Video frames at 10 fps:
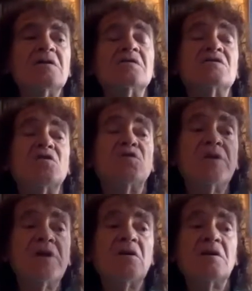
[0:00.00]
the
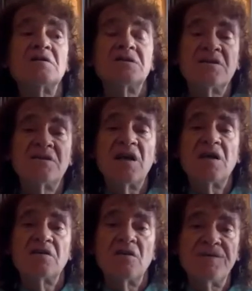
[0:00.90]
real
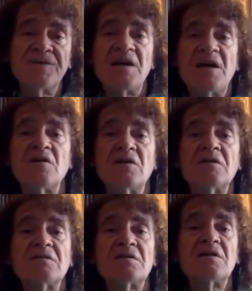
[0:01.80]
state of
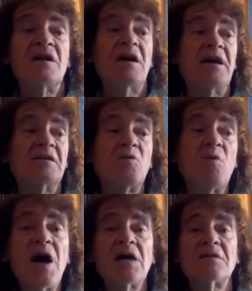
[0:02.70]
science
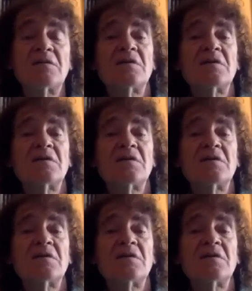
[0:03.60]
and what